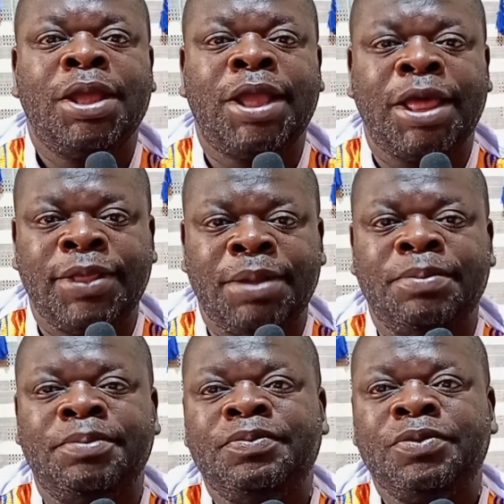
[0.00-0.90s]
get them.
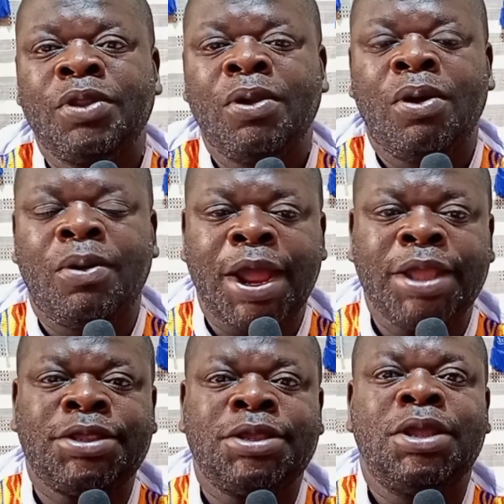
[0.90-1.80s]
All
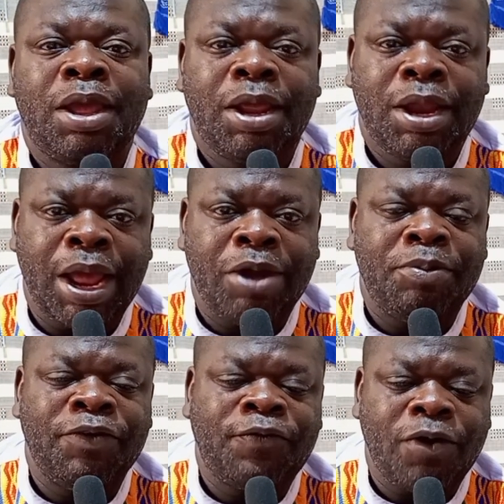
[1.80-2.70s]
right. And now,
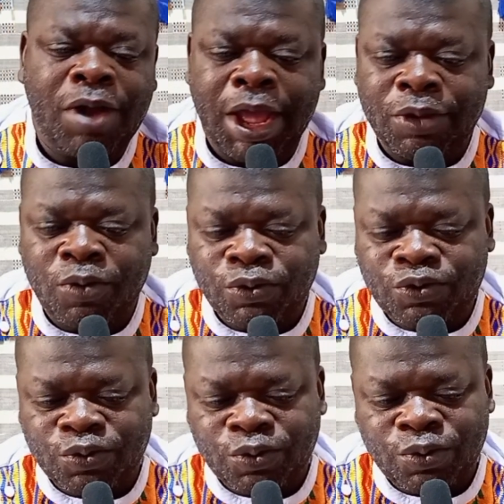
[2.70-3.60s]
before I go
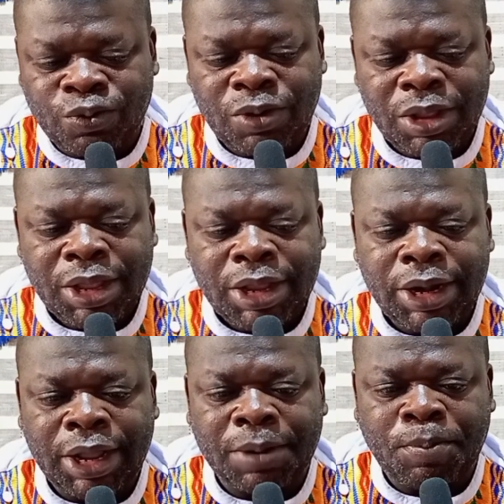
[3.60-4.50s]
to
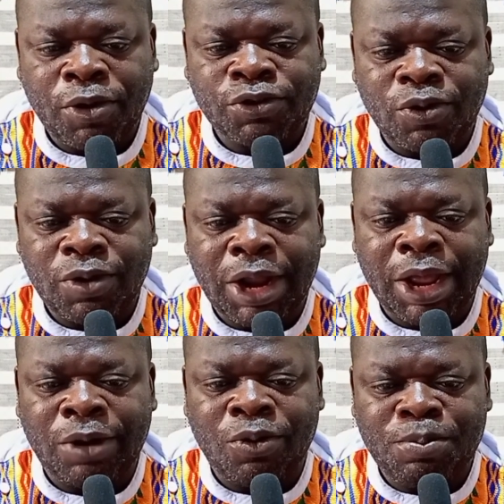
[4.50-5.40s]
the report on
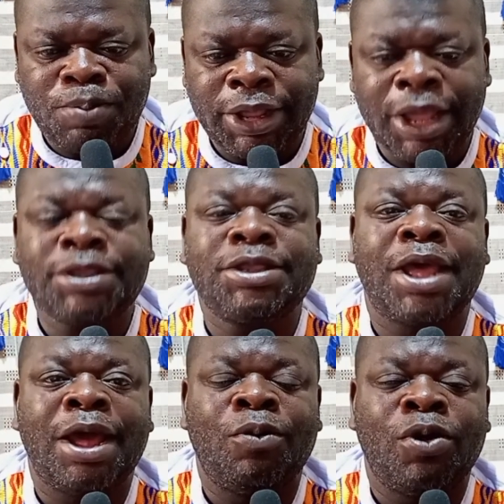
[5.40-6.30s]
our loan players,
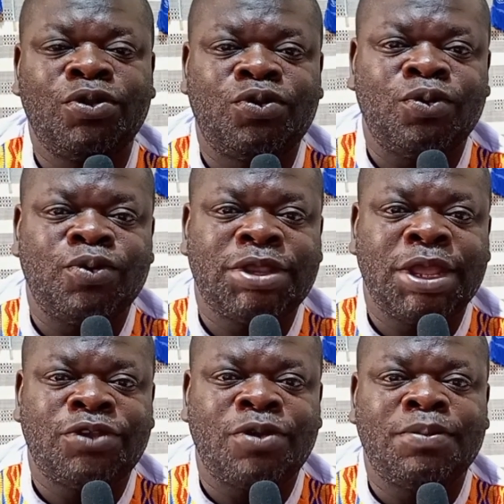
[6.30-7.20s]
I want to
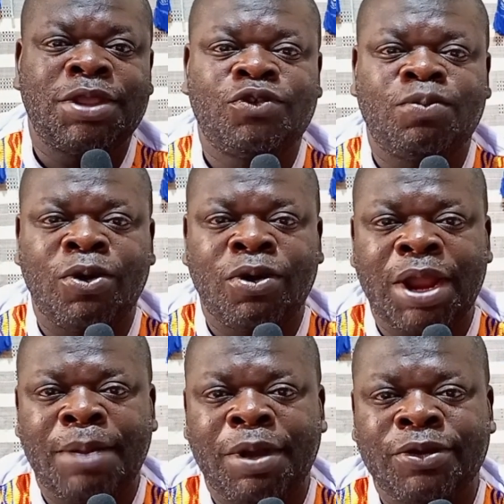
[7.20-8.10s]
say something small
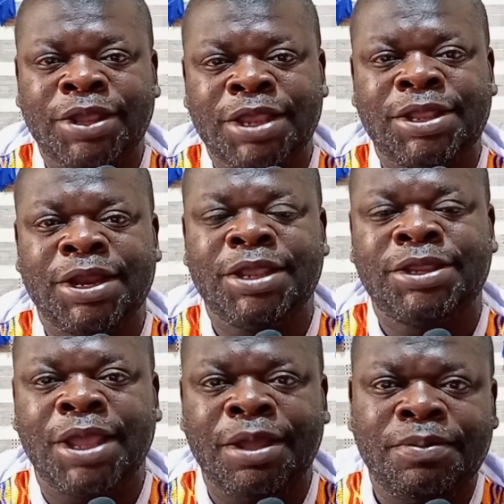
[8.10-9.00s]
about yesterday's
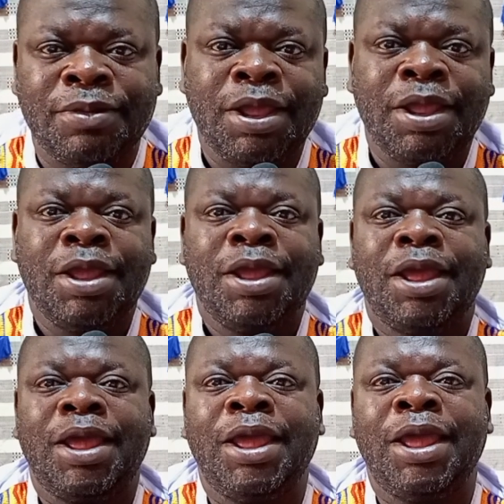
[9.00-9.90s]
game.
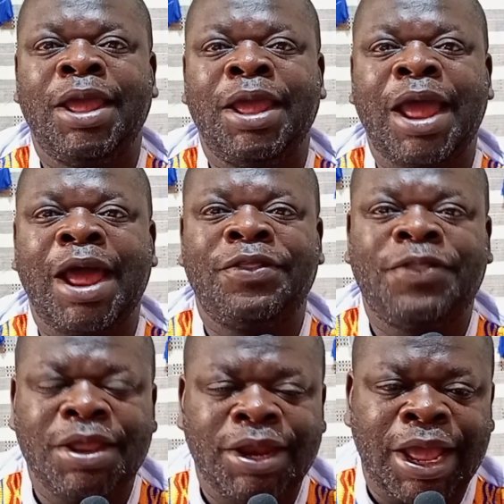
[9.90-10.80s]
I
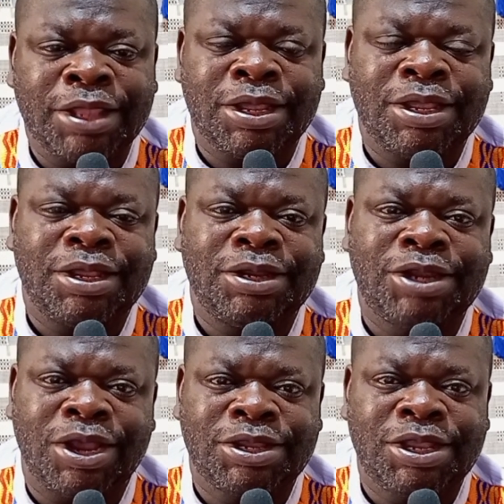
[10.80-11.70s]
think that
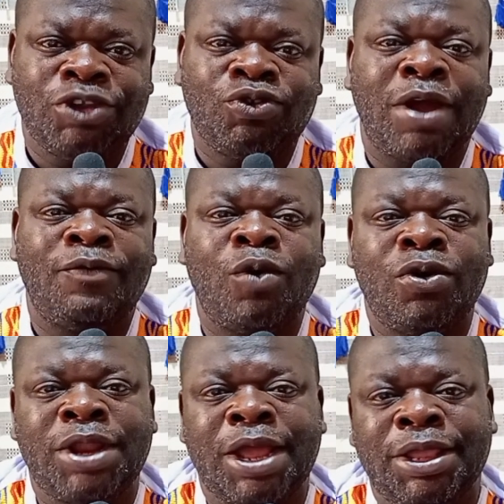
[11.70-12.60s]
Chelsea should have
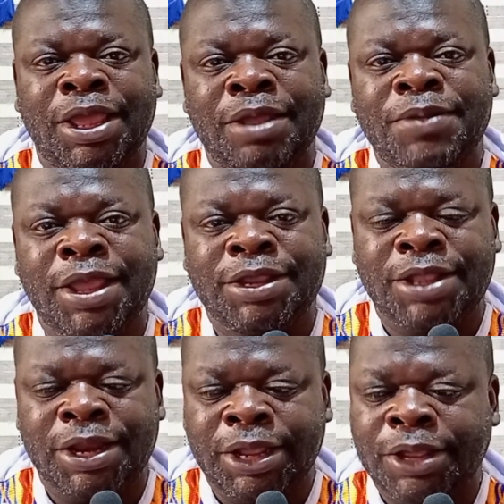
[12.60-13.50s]
won that game
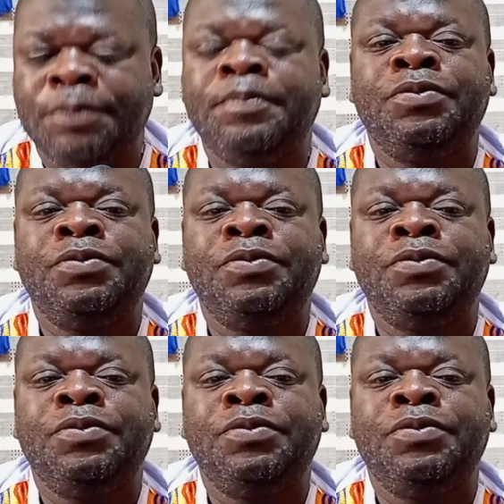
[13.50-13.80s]
yesterday.